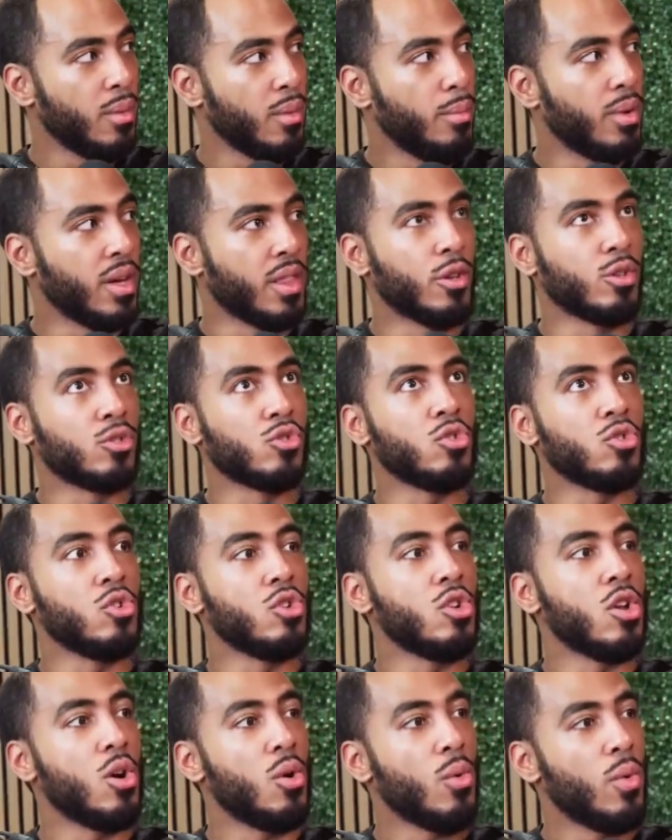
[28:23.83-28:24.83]
But there's
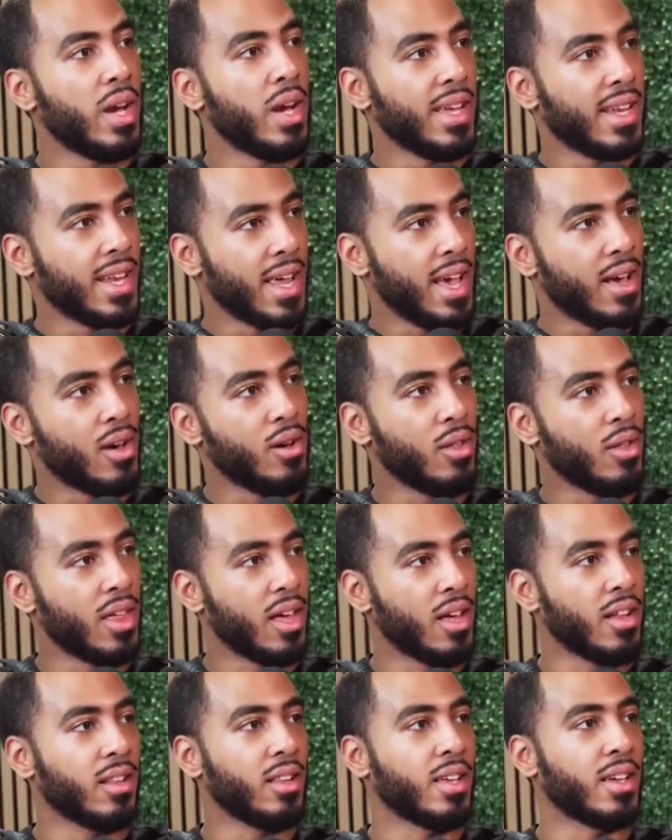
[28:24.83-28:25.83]
no way in hell
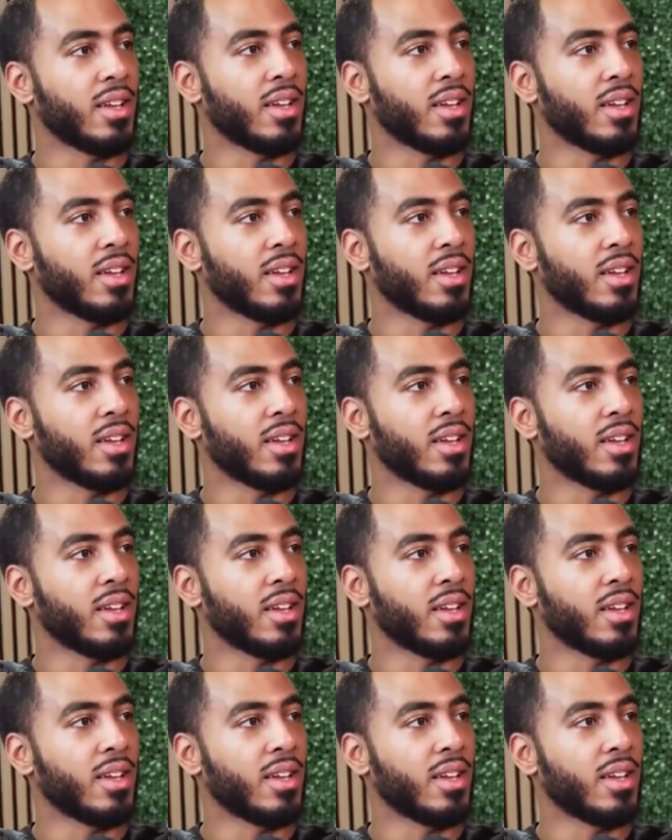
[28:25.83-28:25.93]
that